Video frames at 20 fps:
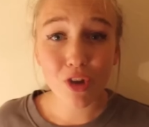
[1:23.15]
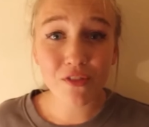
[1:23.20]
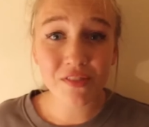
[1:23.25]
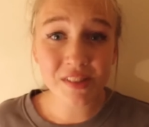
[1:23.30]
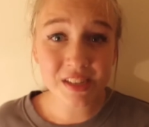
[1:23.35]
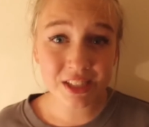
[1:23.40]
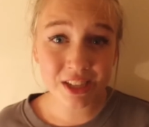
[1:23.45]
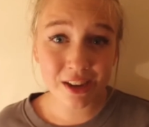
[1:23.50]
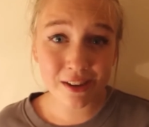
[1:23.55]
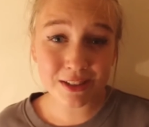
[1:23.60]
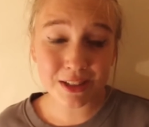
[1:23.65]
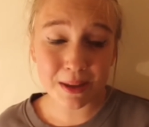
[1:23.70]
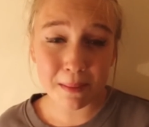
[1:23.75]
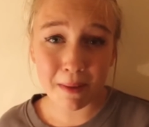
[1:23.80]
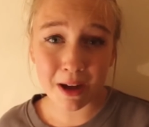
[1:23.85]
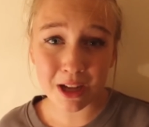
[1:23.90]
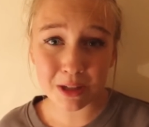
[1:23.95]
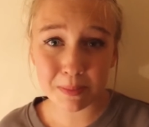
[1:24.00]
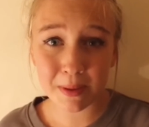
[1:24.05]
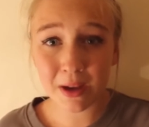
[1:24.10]
Your videos
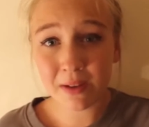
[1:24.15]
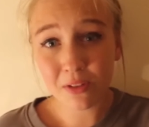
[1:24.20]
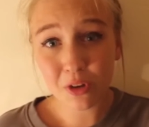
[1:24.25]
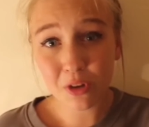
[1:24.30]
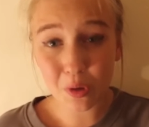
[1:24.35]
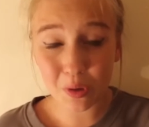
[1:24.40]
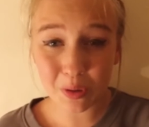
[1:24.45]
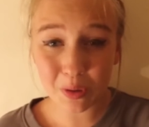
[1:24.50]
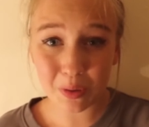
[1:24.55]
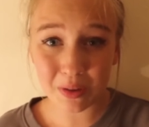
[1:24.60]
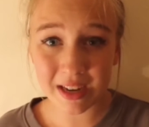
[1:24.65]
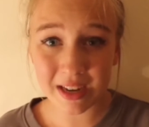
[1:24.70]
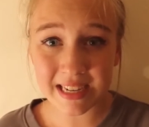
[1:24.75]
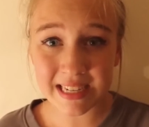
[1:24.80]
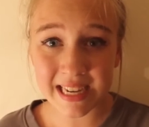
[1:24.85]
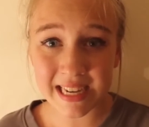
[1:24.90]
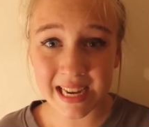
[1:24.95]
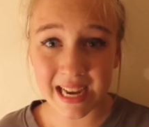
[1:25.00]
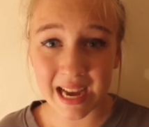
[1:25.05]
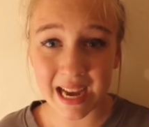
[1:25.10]
must be of a good
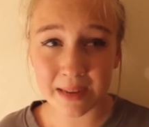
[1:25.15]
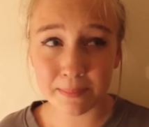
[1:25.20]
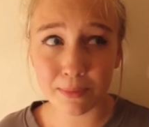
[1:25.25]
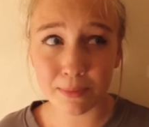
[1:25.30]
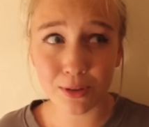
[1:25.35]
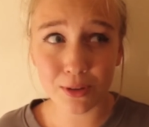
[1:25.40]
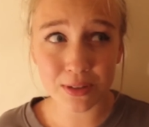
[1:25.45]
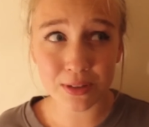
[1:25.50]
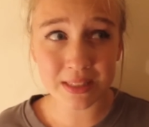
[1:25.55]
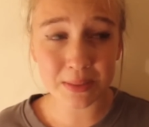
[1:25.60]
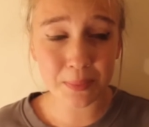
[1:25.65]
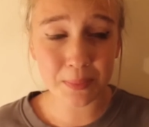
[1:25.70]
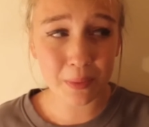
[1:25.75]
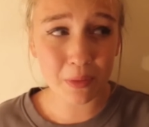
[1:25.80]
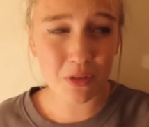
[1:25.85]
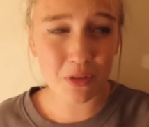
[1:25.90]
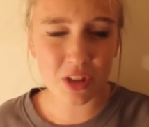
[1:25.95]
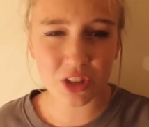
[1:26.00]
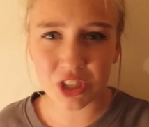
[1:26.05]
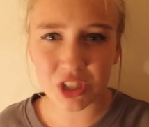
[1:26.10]
quality because we
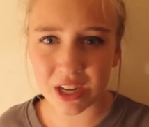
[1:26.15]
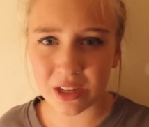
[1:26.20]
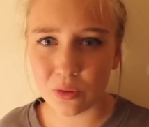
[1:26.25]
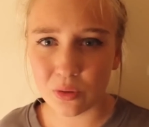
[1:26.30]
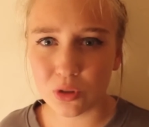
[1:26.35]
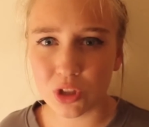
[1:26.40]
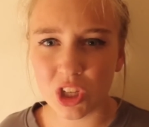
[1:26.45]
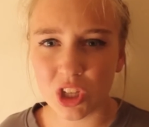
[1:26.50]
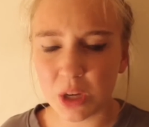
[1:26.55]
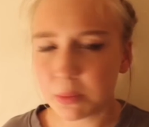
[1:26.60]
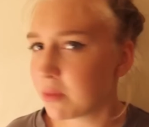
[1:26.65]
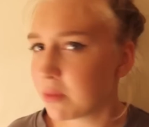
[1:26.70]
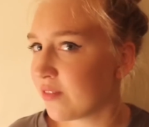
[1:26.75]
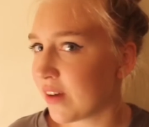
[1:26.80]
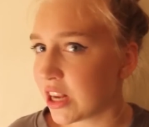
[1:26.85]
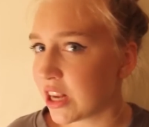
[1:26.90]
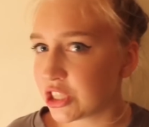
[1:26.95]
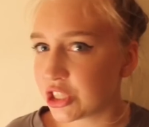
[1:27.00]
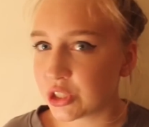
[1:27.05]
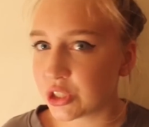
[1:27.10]
want the channel to look
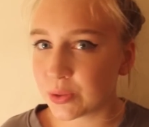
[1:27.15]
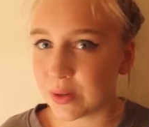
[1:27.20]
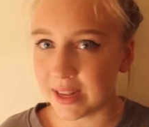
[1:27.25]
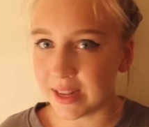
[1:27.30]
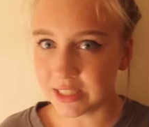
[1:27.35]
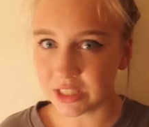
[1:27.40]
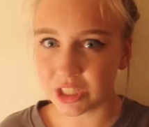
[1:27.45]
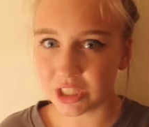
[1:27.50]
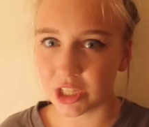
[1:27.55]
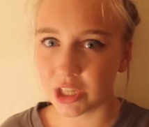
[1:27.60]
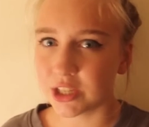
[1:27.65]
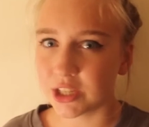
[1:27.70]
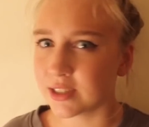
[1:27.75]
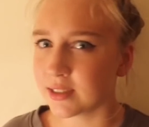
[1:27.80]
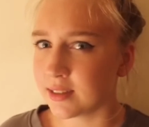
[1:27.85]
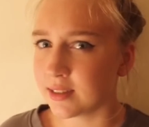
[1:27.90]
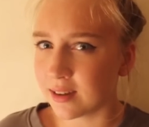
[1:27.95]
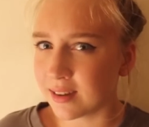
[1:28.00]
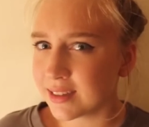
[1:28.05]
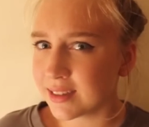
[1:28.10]
professional and to
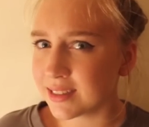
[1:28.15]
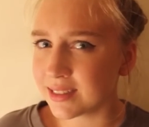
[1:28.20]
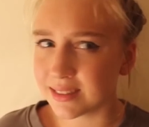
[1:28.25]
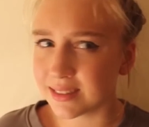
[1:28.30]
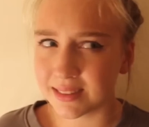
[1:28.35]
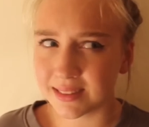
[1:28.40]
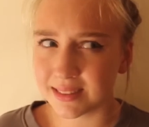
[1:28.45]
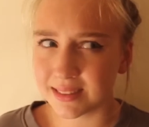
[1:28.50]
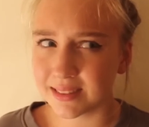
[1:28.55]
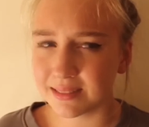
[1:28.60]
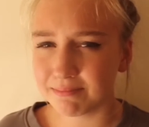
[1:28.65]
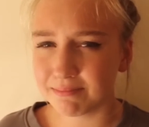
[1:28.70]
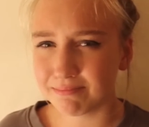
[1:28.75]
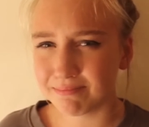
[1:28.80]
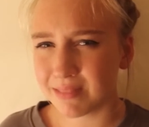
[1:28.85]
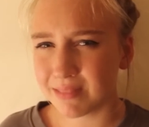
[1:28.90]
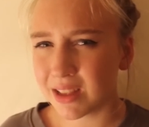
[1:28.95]
look nice.